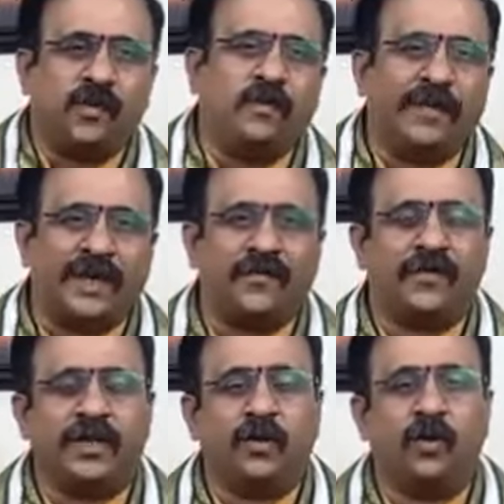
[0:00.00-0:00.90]
moment
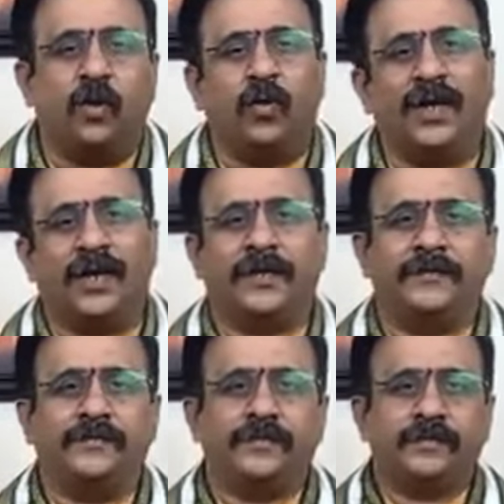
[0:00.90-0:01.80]
for the whole world.
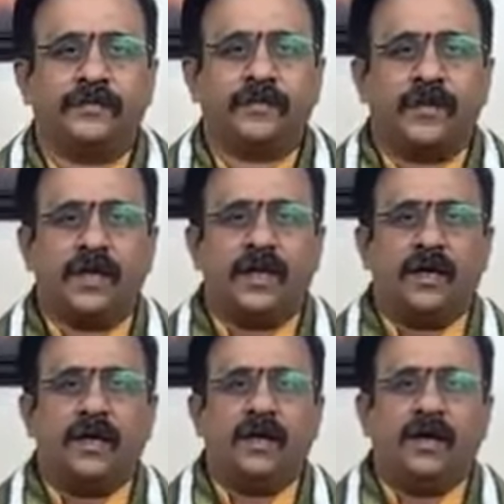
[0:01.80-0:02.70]

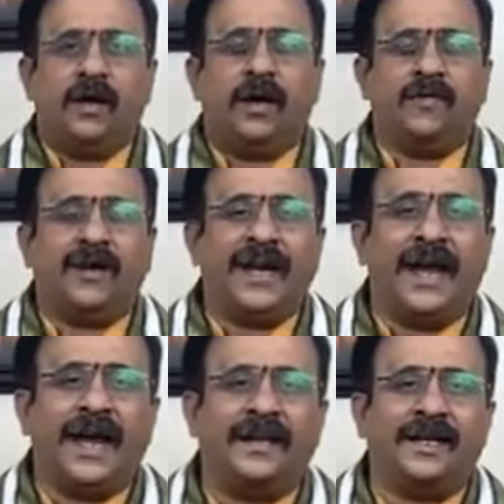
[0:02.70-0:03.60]
On one
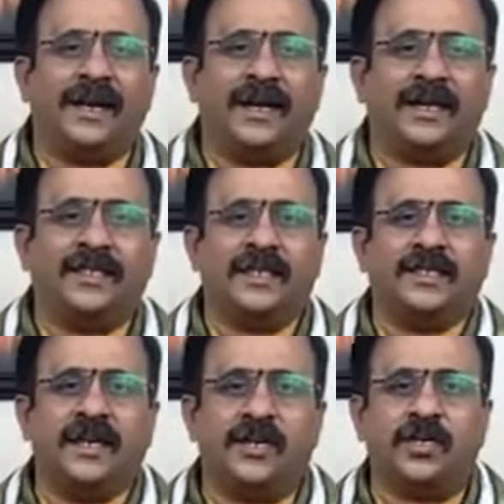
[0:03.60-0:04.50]
hand, there are
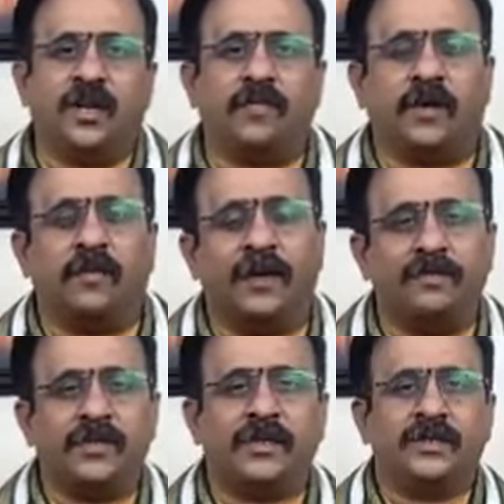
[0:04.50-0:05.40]
existential
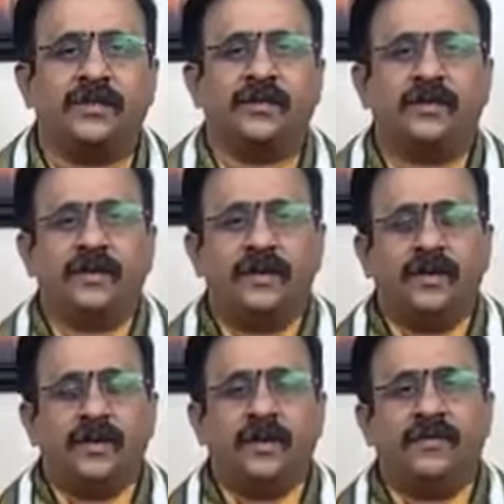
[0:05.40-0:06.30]
problems.
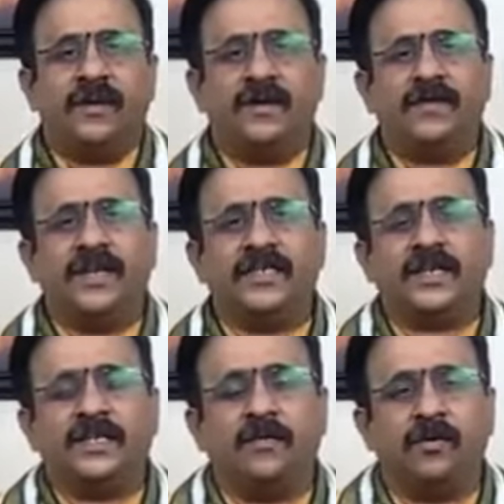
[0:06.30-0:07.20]
When we
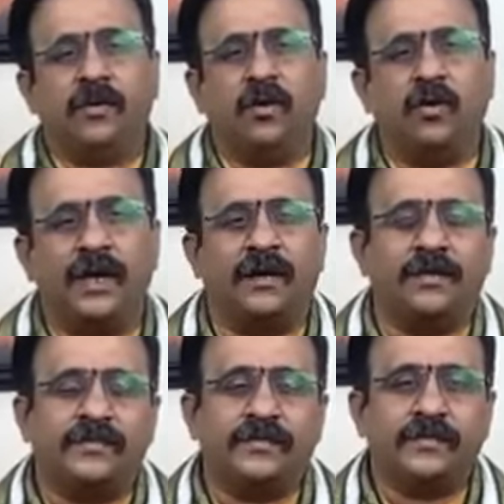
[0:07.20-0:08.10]
discuss about global